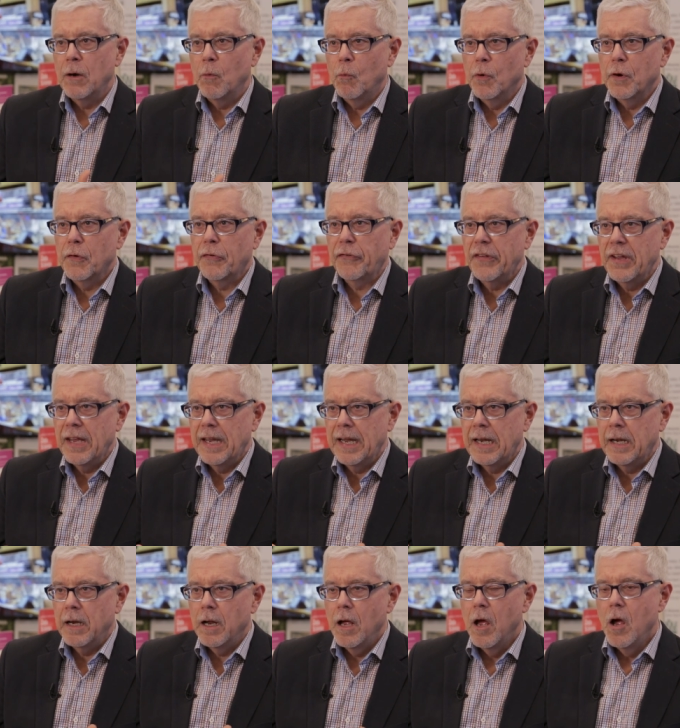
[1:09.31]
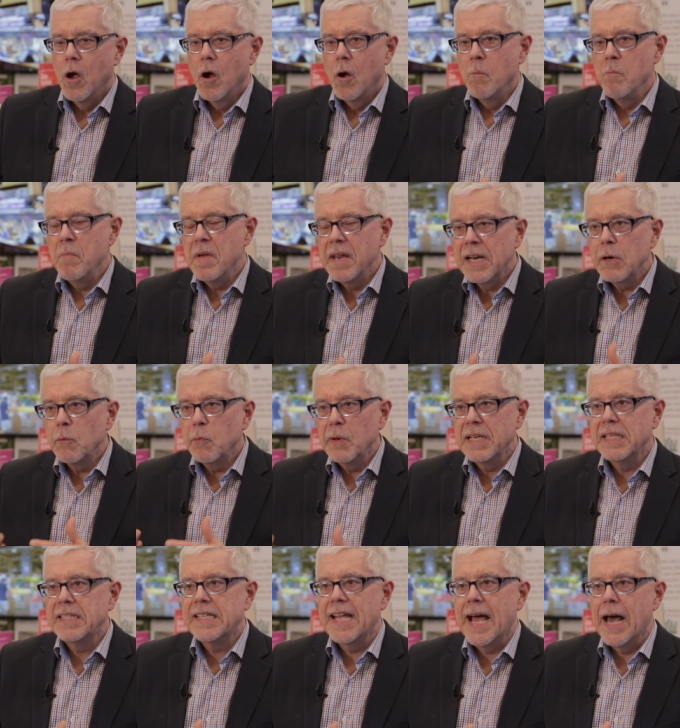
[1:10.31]
And we're seeing many
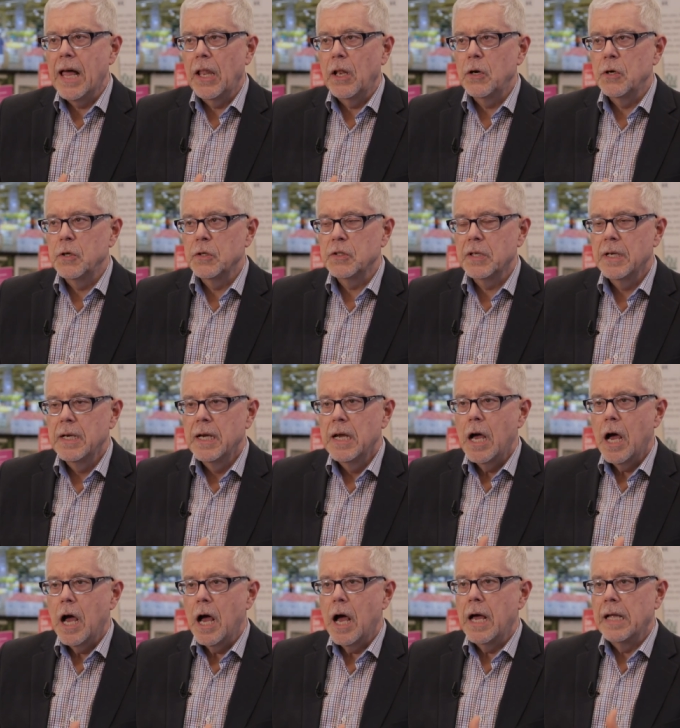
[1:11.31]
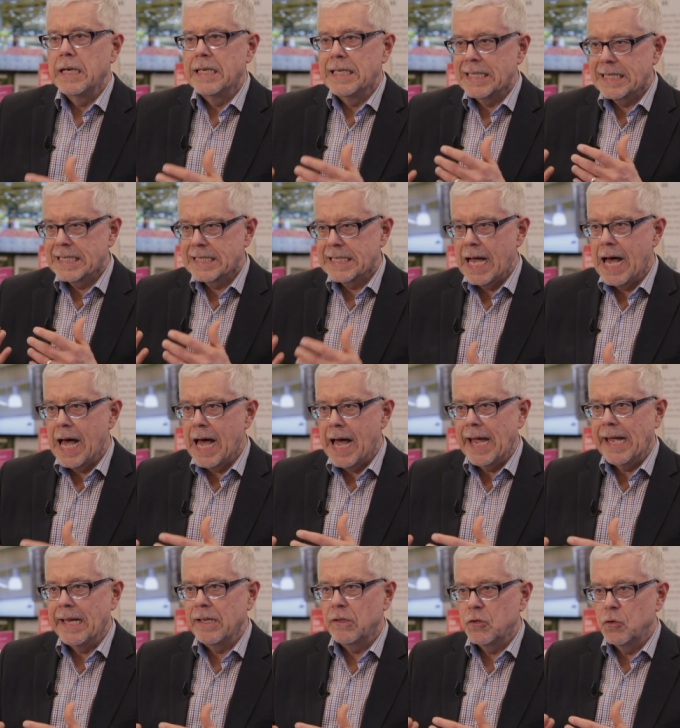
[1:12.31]
retailers
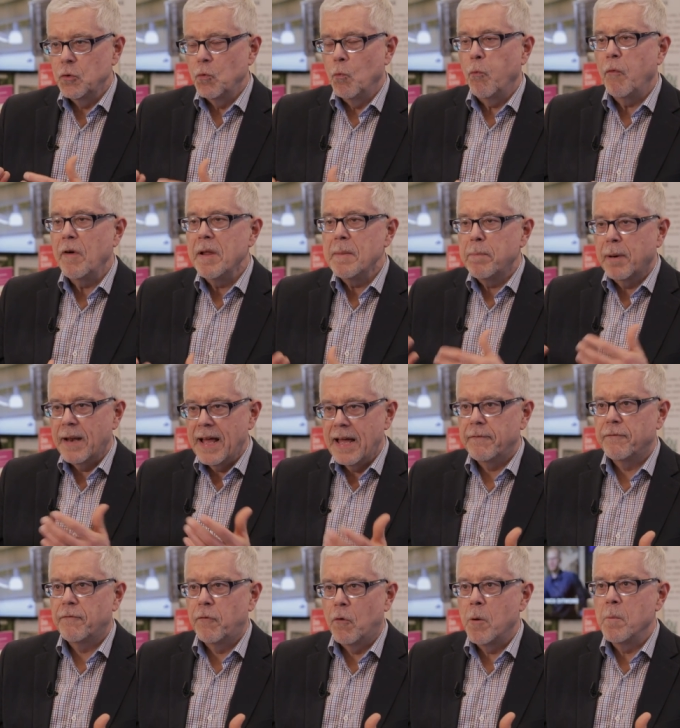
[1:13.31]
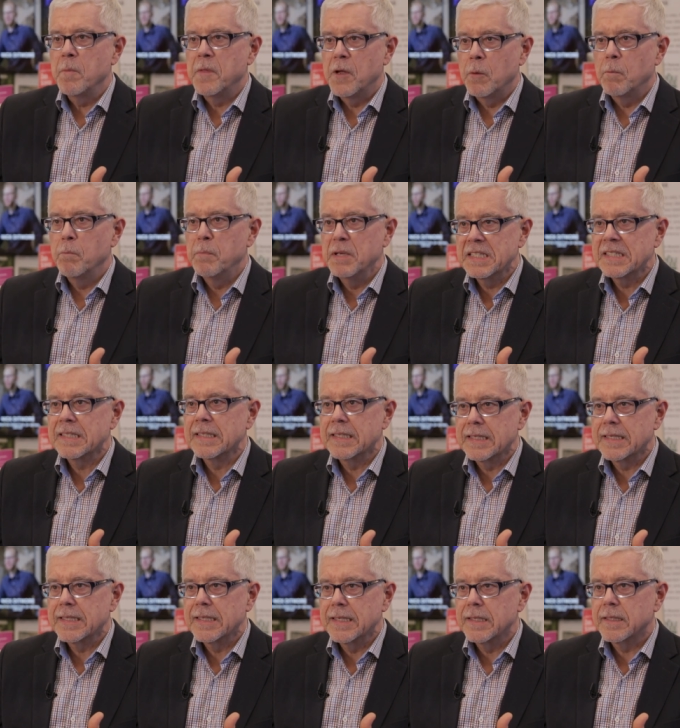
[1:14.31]
decide to re-platform their
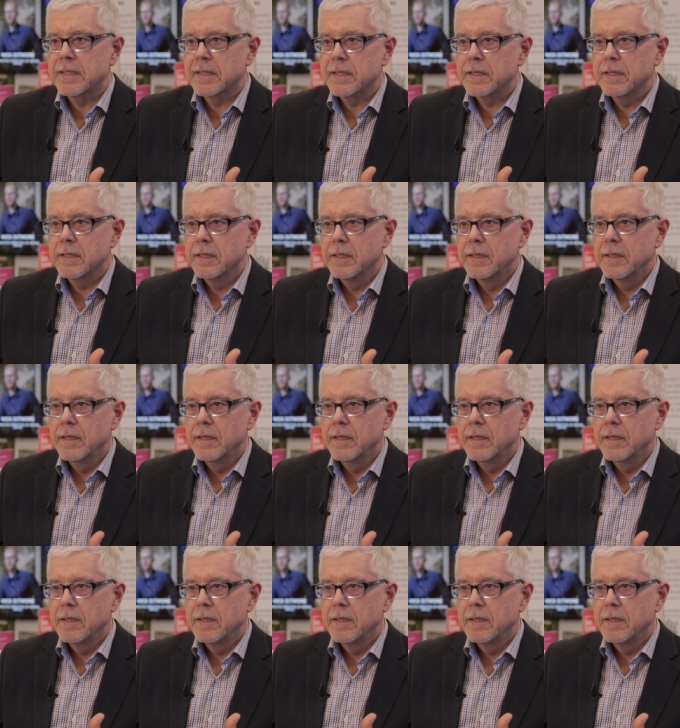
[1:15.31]
businesses,